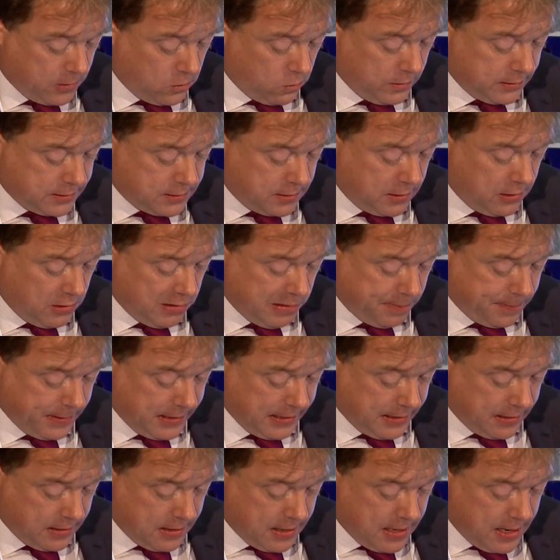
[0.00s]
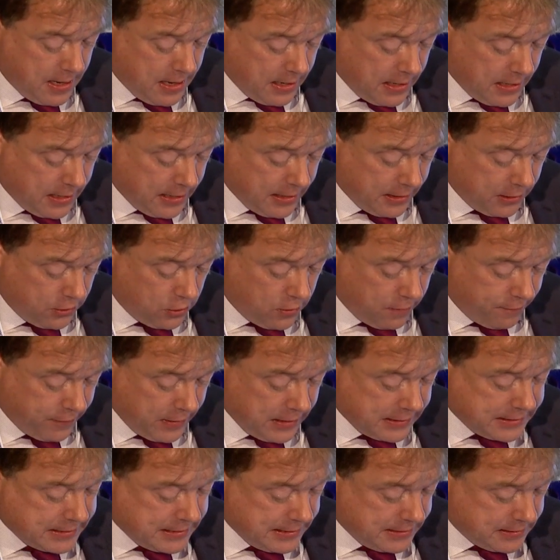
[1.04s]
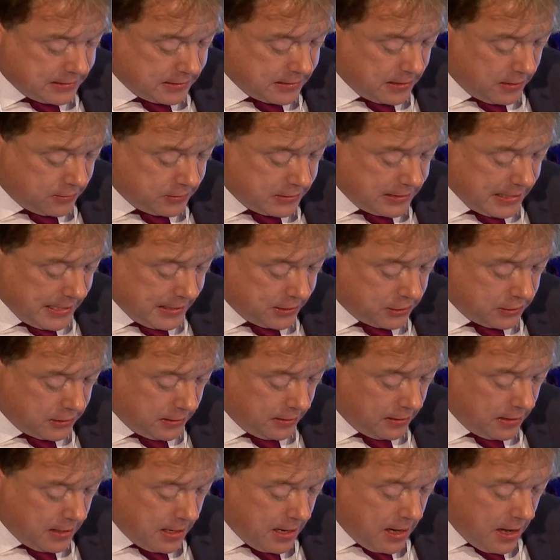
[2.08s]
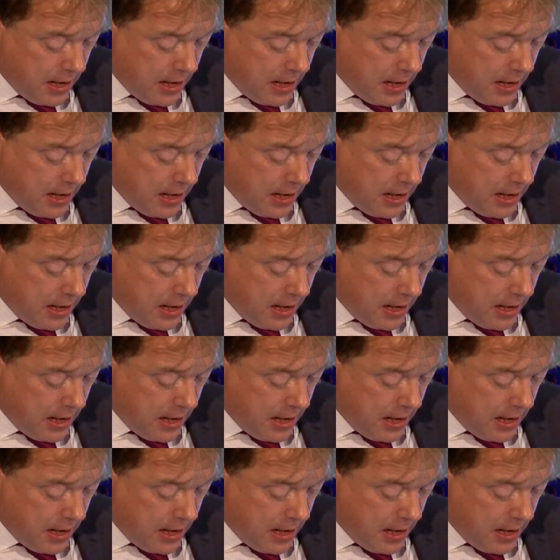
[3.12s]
according to the European Universities Association.